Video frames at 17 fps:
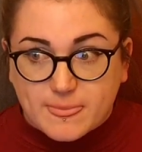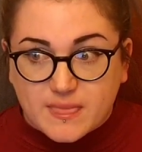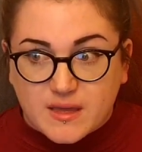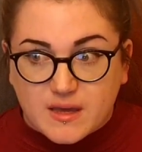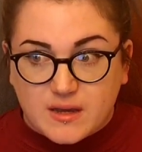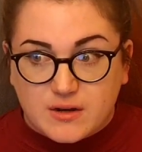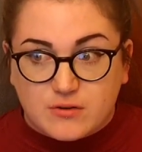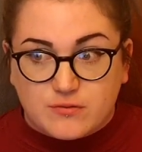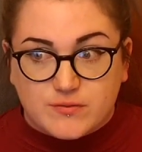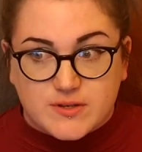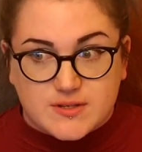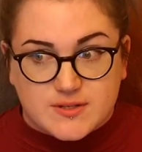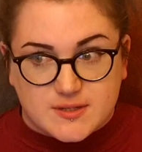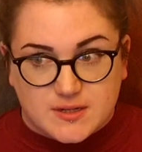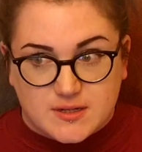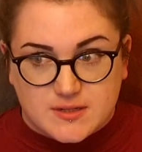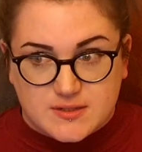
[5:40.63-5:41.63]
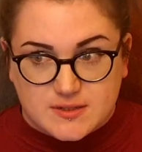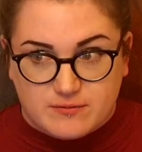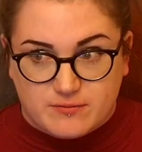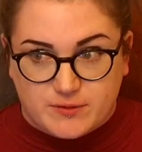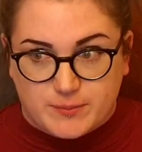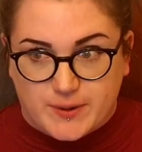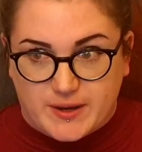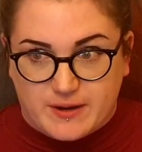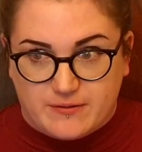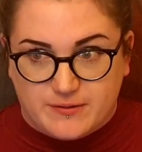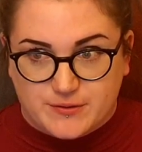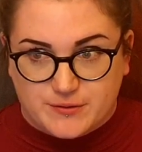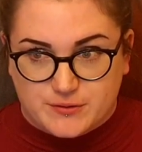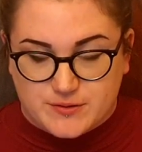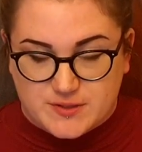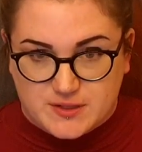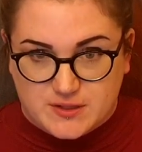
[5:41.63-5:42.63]
And obviously, as every parent
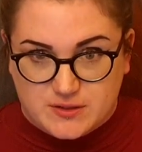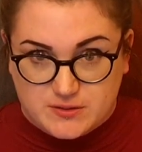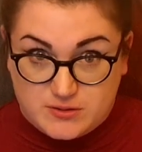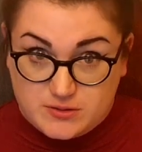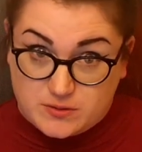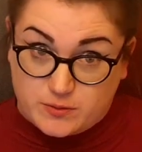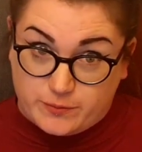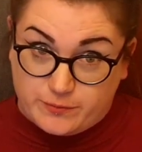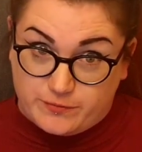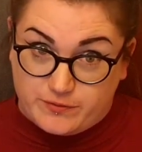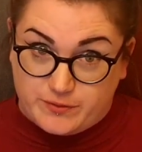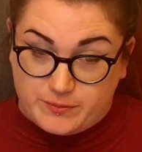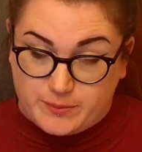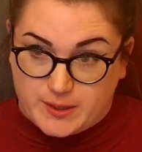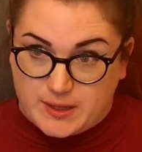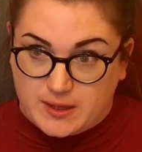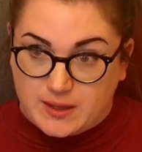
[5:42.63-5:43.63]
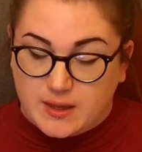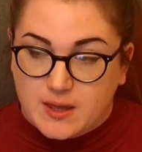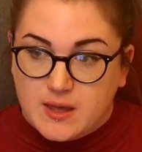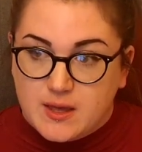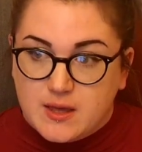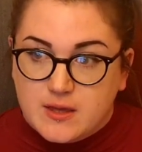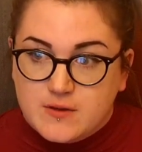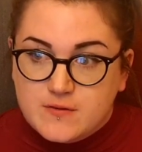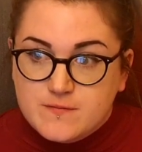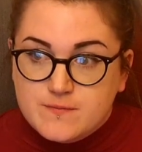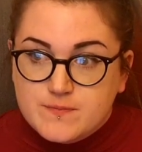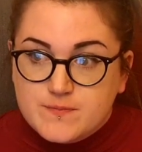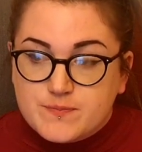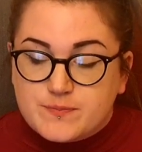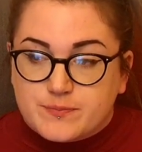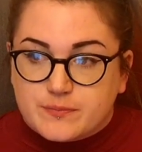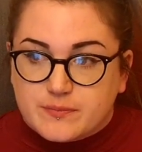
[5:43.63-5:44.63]
does, they used to comfort me
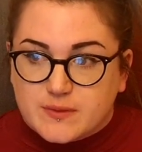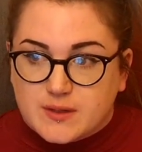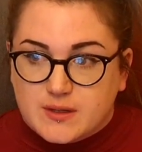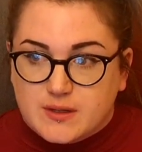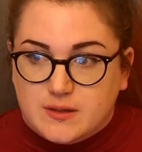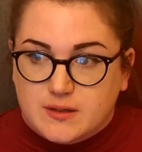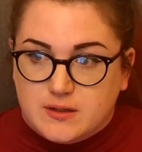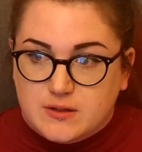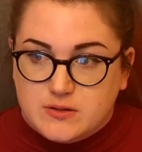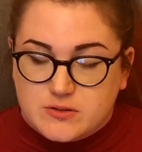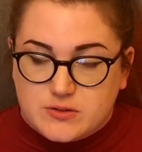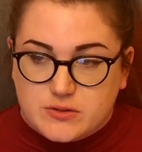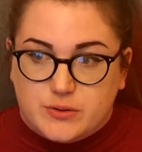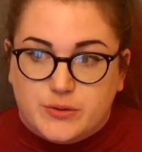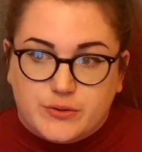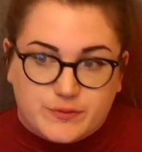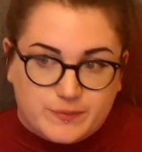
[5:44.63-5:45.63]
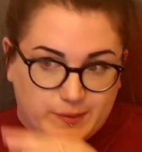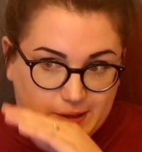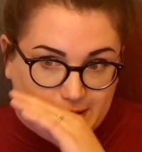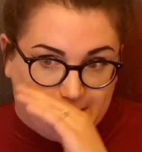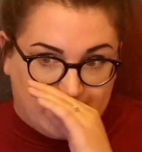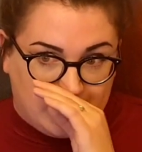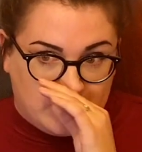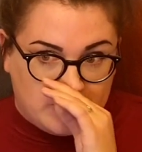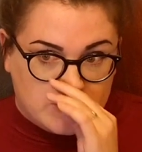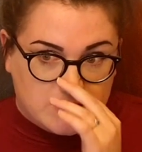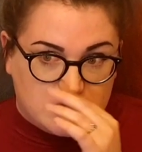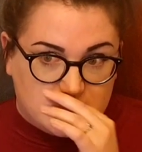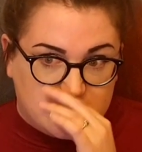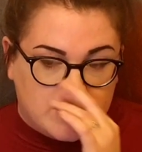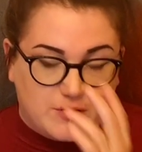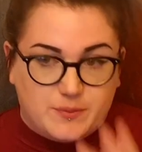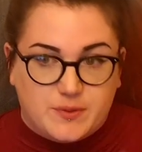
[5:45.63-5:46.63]
and they used to hug me and they used to
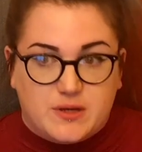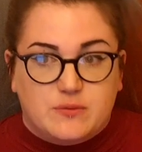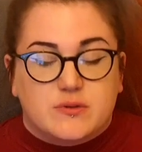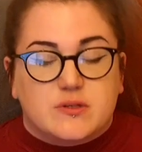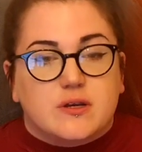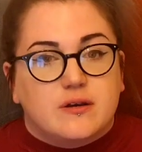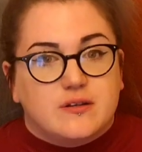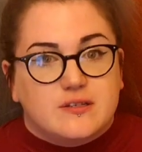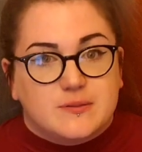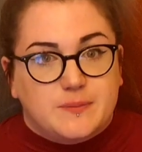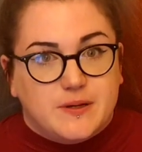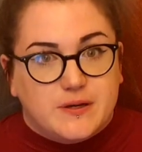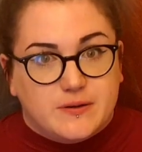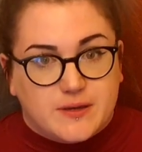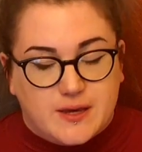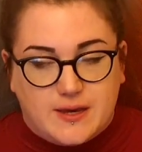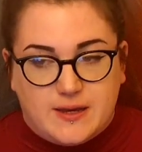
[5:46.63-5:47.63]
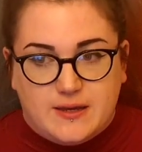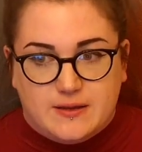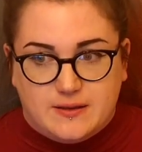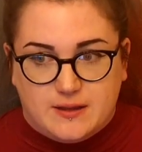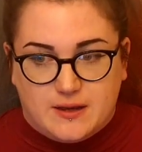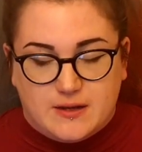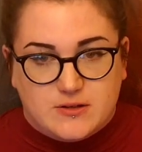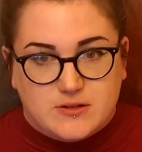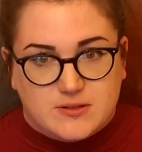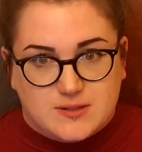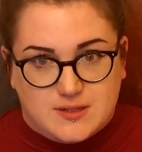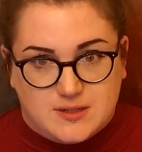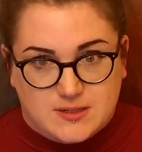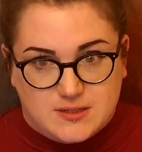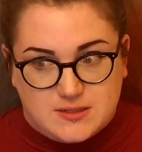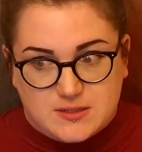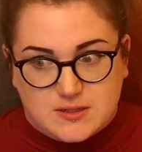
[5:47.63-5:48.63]
tell me it was going to be okay and that I just
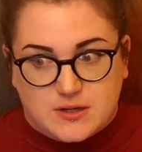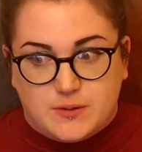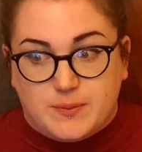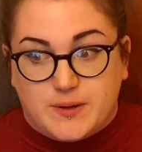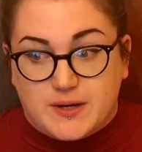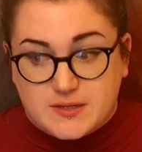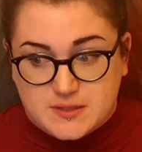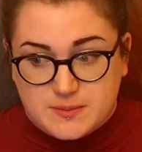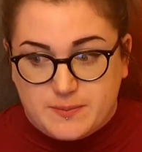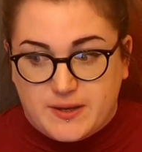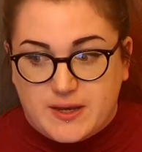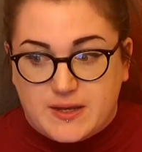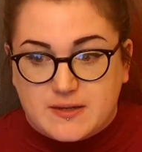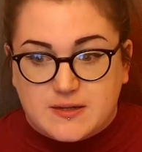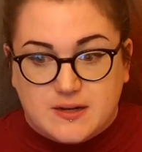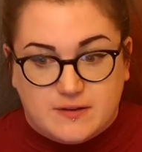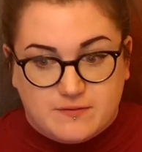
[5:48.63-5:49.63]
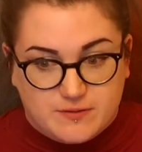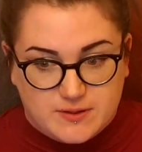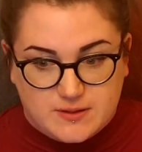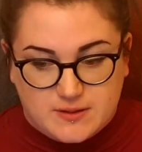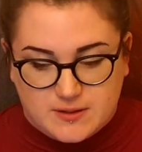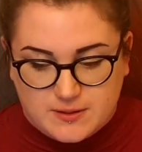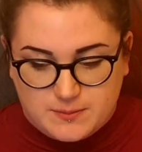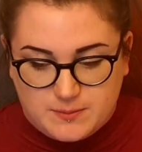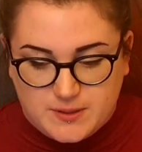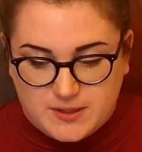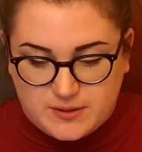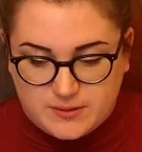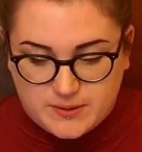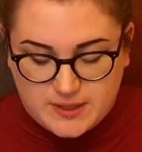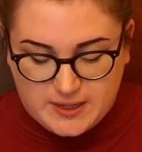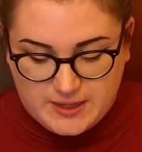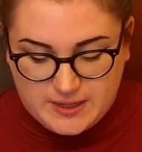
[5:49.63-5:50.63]
needed to go back to bed and everything would be
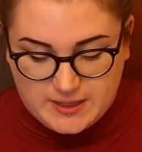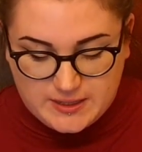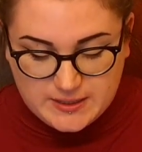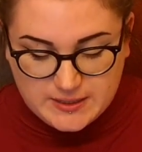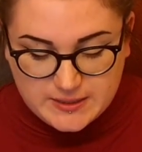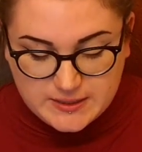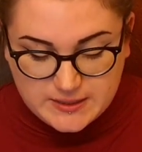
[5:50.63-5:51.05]
okay.